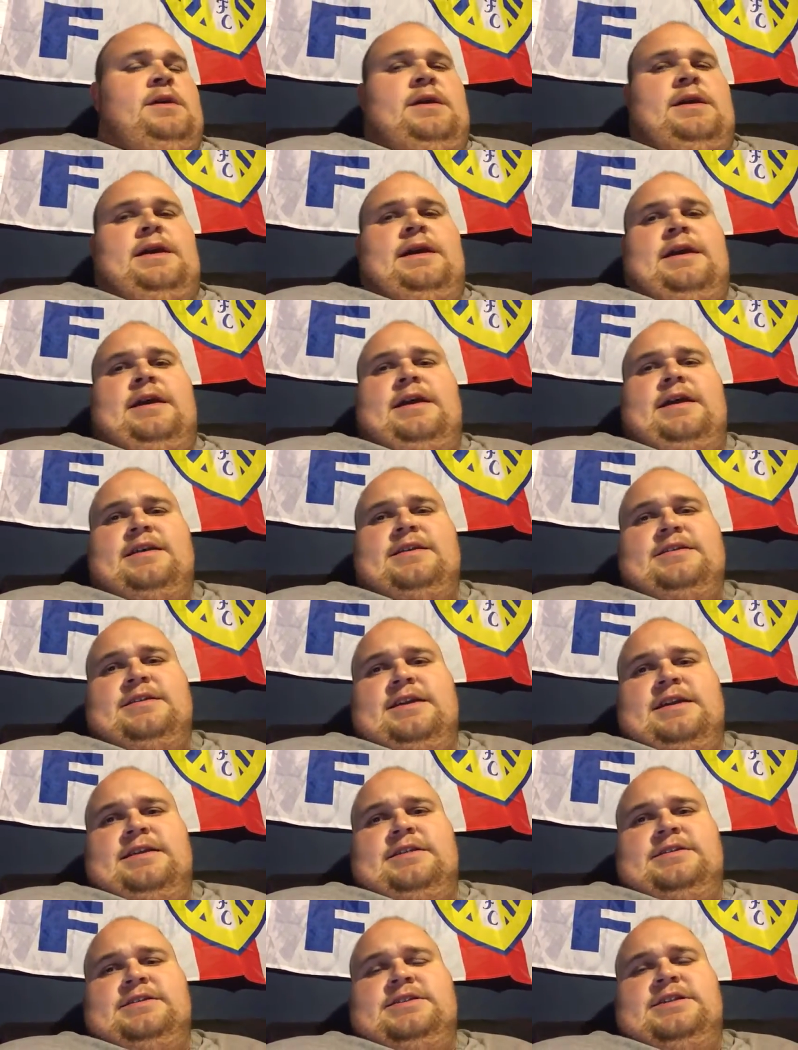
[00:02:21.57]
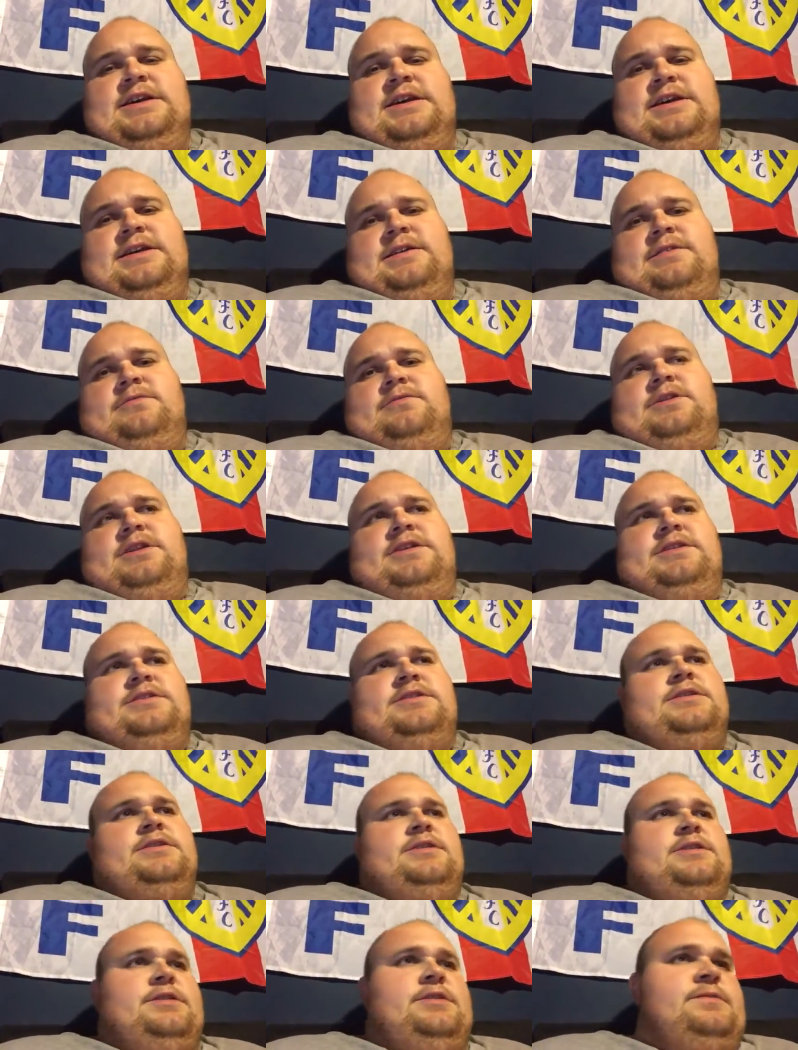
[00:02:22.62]
It, it entailed
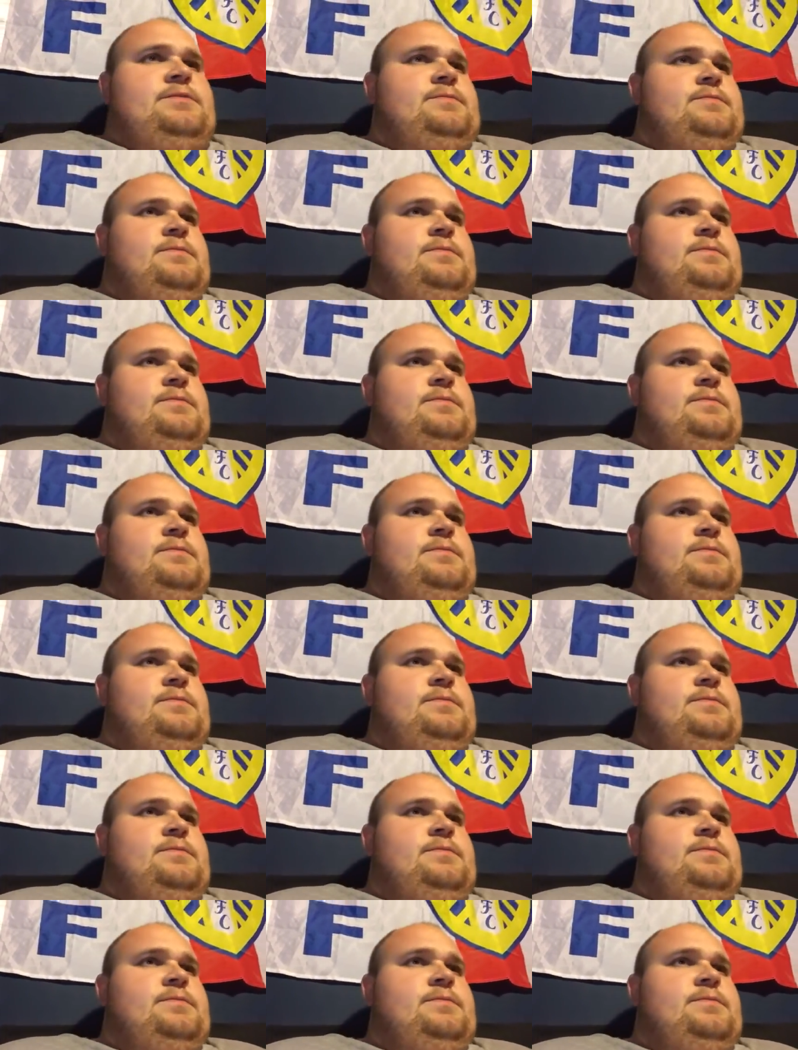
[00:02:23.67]
into